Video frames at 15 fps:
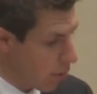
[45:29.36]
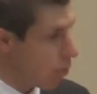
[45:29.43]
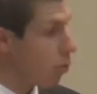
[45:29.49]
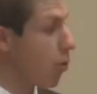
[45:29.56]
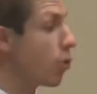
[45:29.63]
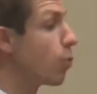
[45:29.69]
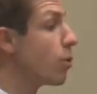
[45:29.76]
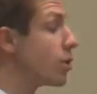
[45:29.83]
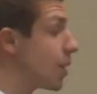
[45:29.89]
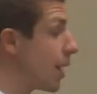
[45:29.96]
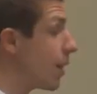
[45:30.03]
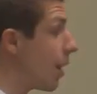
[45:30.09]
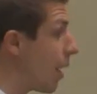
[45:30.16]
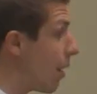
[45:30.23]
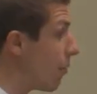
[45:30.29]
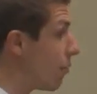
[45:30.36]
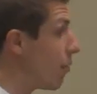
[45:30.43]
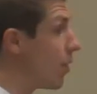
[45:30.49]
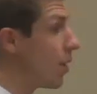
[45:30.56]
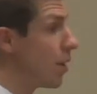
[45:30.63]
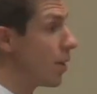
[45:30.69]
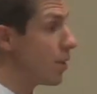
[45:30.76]
In other words, they
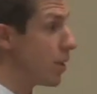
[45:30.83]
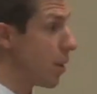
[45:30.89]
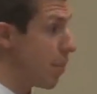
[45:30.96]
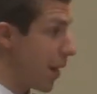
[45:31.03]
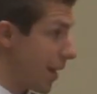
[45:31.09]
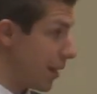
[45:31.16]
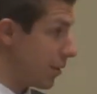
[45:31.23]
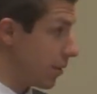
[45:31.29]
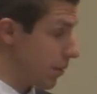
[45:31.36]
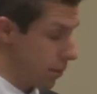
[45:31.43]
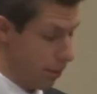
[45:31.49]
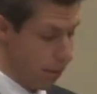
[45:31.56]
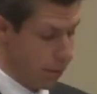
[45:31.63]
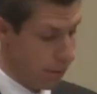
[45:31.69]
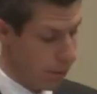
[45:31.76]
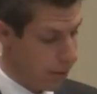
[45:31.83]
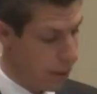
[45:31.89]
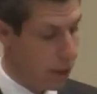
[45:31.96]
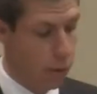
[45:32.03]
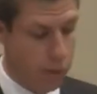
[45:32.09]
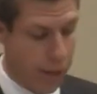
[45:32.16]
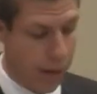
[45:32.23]
love to debate.
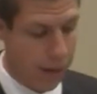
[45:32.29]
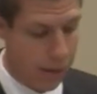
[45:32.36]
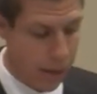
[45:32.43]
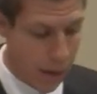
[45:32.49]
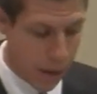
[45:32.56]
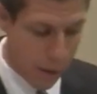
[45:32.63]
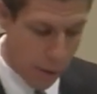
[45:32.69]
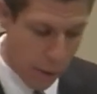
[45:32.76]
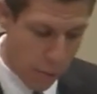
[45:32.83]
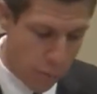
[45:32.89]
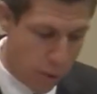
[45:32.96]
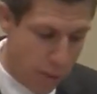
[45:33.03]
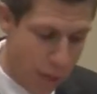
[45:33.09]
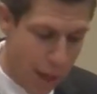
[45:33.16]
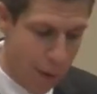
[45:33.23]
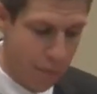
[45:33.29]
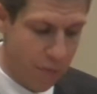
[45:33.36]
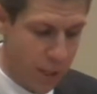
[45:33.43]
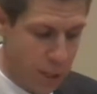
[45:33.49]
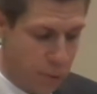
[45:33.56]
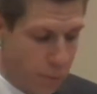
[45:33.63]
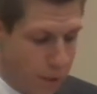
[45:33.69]
He goes on, for them,
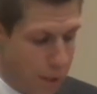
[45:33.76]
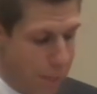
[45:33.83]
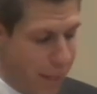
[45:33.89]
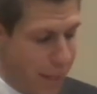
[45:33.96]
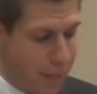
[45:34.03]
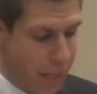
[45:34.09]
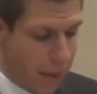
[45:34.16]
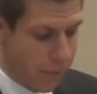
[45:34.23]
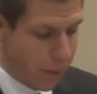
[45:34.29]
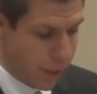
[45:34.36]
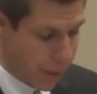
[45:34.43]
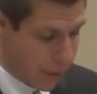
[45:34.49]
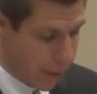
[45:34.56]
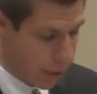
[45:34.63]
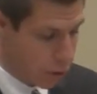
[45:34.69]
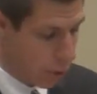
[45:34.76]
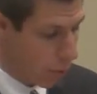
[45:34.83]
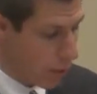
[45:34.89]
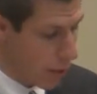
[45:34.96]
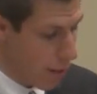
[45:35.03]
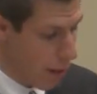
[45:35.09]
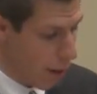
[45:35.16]
victory means everything.
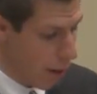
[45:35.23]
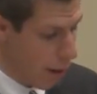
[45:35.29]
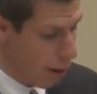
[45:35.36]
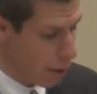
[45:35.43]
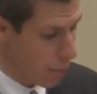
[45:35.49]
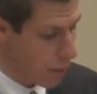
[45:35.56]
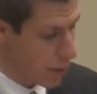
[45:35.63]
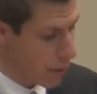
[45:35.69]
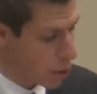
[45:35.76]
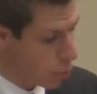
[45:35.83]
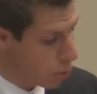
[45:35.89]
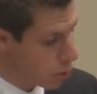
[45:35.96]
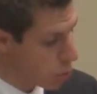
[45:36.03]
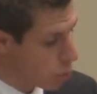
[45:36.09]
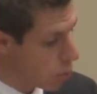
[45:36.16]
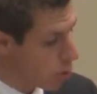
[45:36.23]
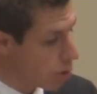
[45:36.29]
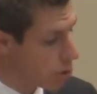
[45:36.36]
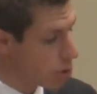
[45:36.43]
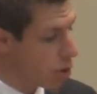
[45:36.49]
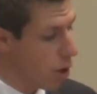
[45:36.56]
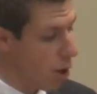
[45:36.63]
So, in an argument, they twist
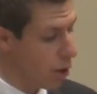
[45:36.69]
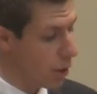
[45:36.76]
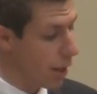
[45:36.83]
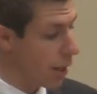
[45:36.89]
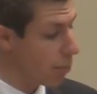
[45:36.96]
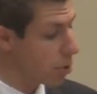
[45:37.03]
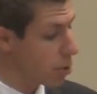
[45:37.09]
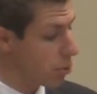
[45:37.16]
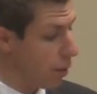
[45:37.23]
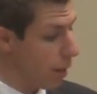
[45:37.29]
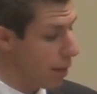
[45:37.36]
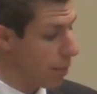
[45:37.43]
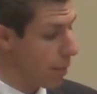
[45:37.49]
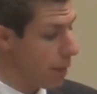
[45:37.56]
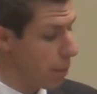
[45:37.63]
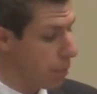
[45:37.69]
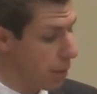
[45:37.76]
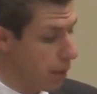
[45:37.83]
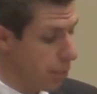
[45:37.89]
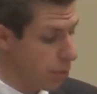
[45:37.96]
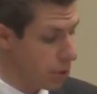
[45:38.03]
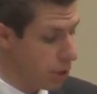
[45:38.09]
words, call names, threaten,
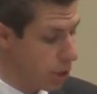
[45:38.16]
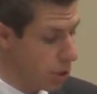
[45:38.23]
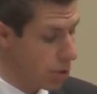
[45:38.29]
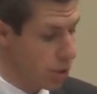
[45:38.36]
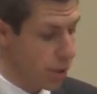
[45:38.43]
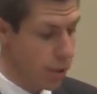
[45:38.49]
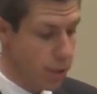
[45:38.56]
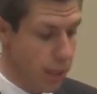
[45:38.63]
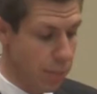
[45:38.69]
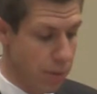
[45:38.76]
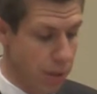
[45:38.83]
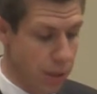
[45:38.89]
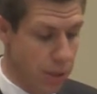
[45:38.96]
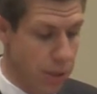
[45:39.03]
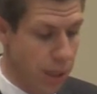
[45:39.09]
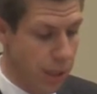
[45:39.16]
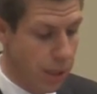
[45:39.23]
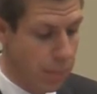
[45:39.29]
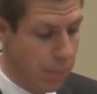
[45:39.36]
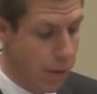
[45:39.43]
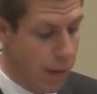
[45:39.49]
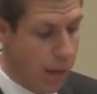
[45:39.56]
manipulate procedures, and attempt to extend the